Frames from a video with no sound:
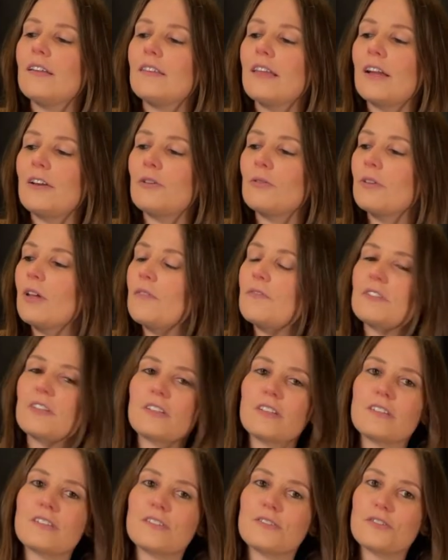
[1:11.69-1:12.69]
that you love
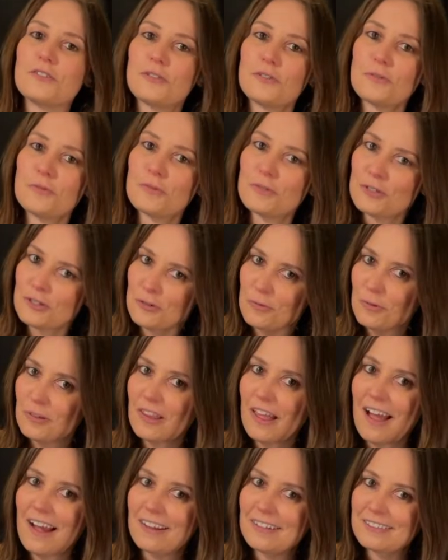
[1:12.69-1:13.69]
to listen to
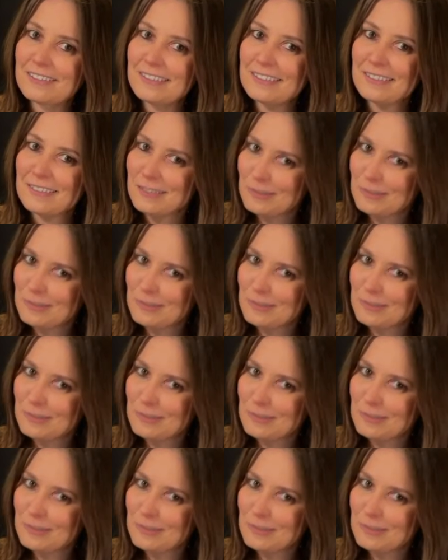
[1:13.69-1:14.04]
relax.